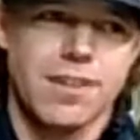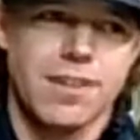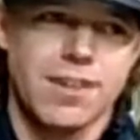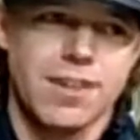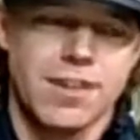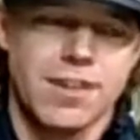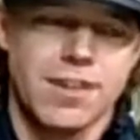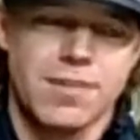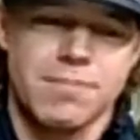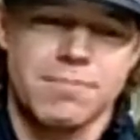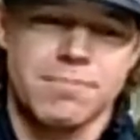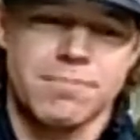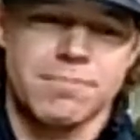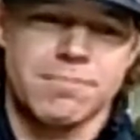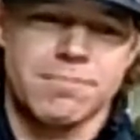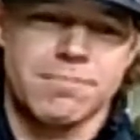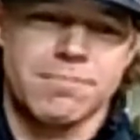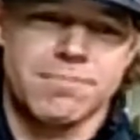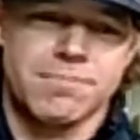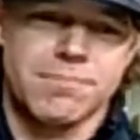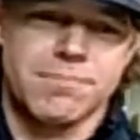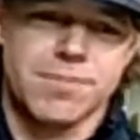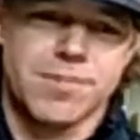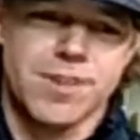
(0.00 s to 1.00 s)

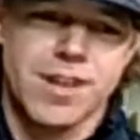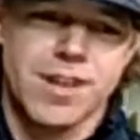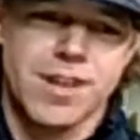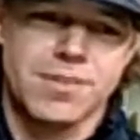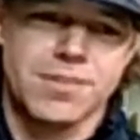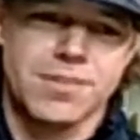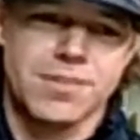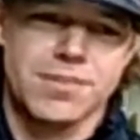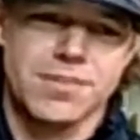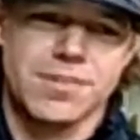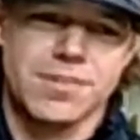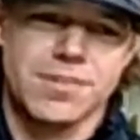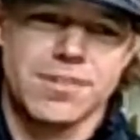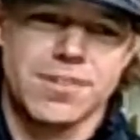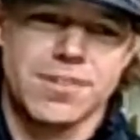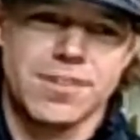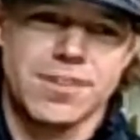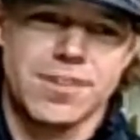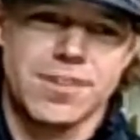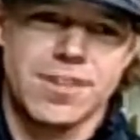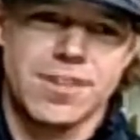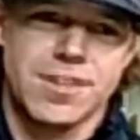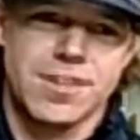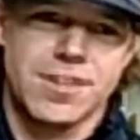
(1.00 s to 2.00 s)
I just,
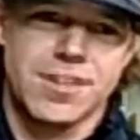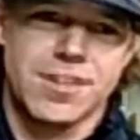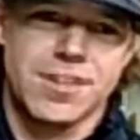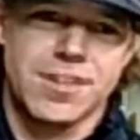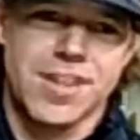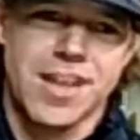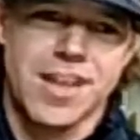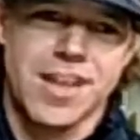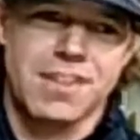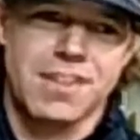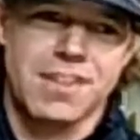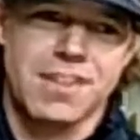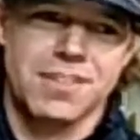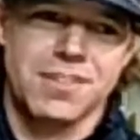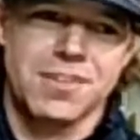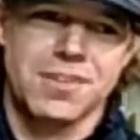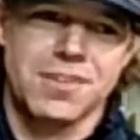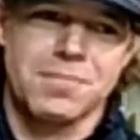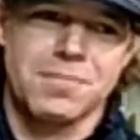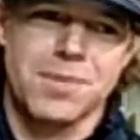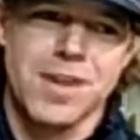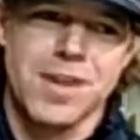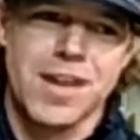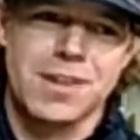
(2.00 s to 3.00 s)
yeah,
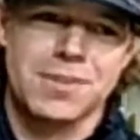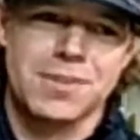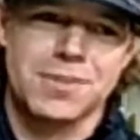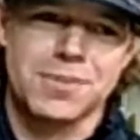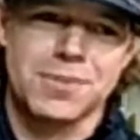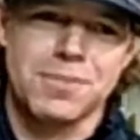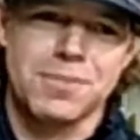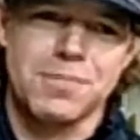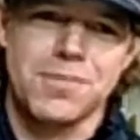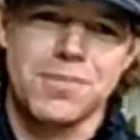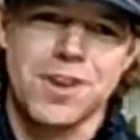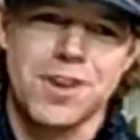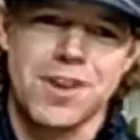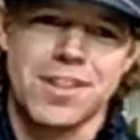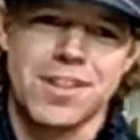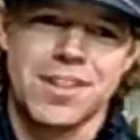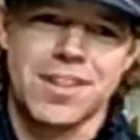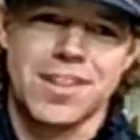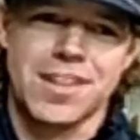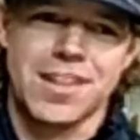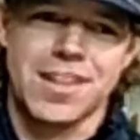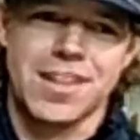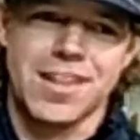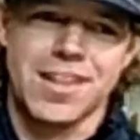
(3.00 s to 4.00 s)
look back so
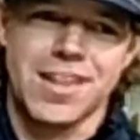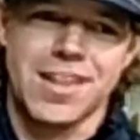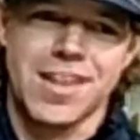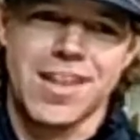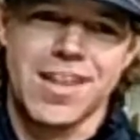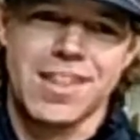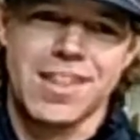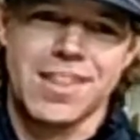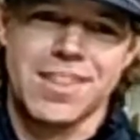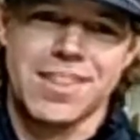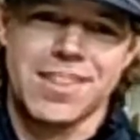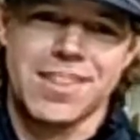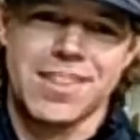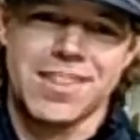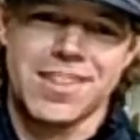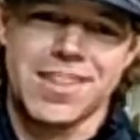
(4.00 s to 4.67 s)
fondly at